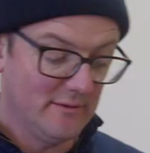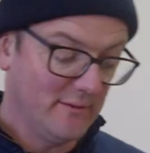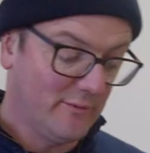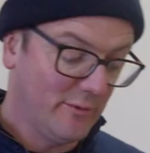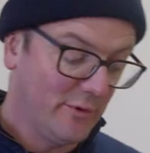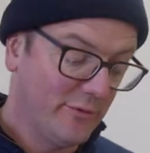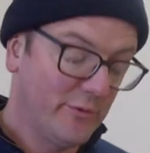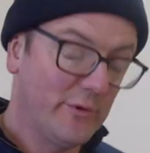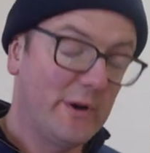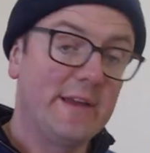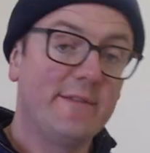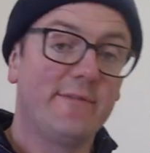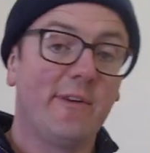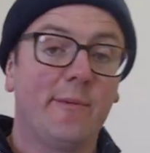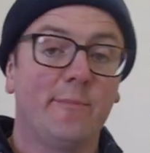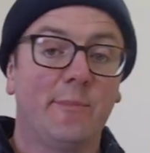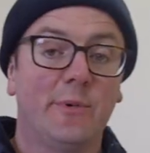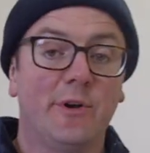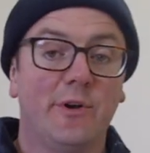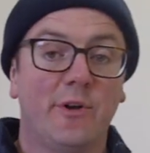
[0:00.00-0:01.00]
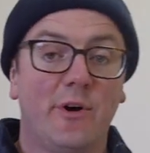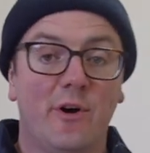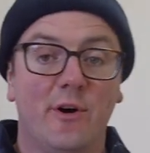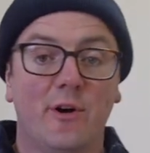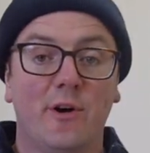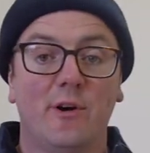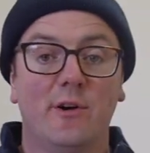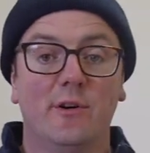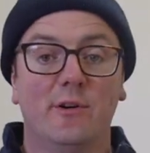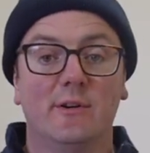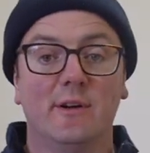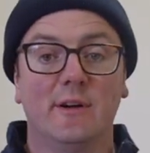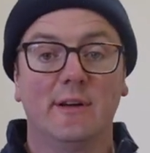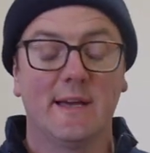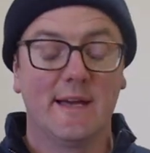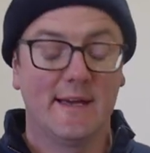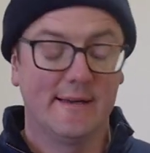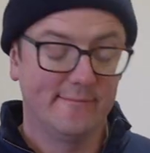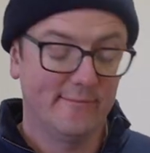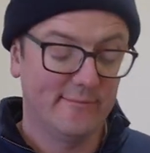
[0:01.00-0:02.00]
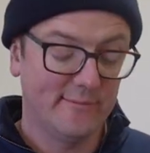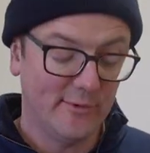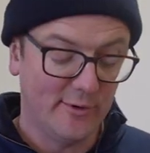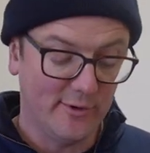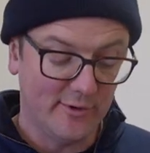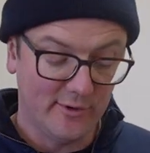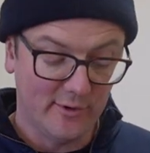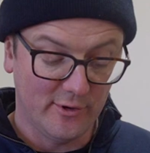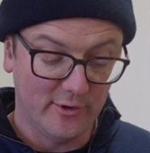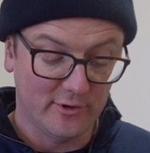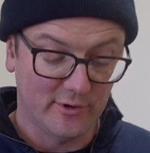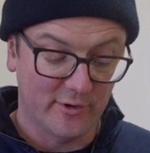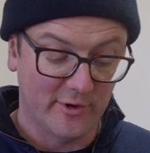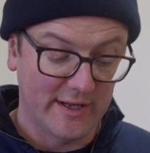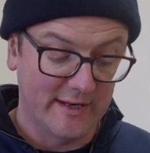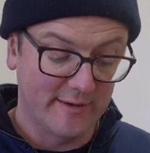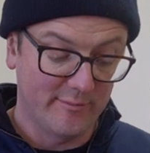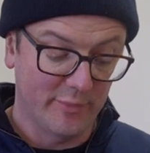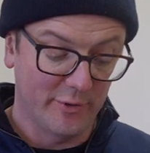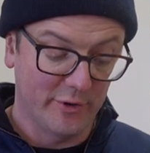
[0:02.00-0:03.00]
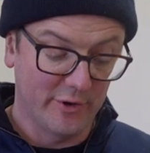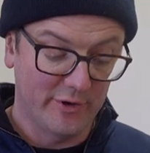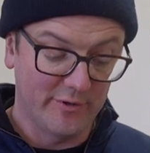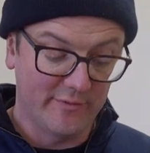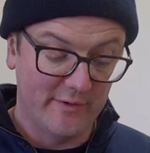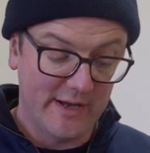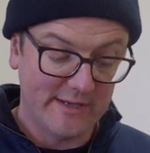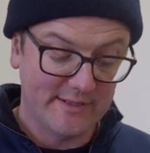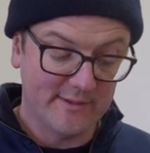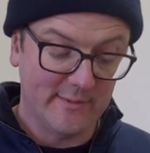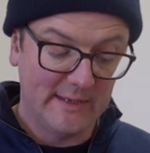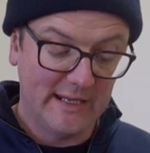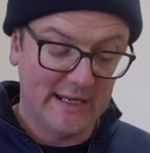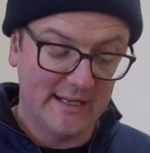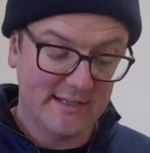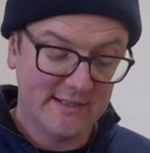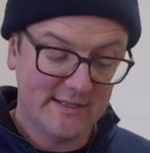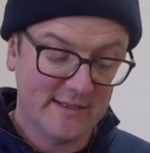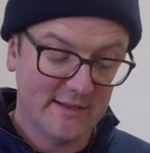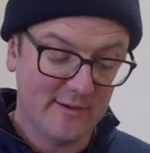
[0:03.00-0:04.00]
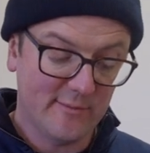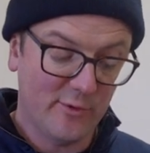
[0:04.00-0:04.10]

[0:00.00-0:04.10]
We're revamping our um, all-grain brewing recipe kits at the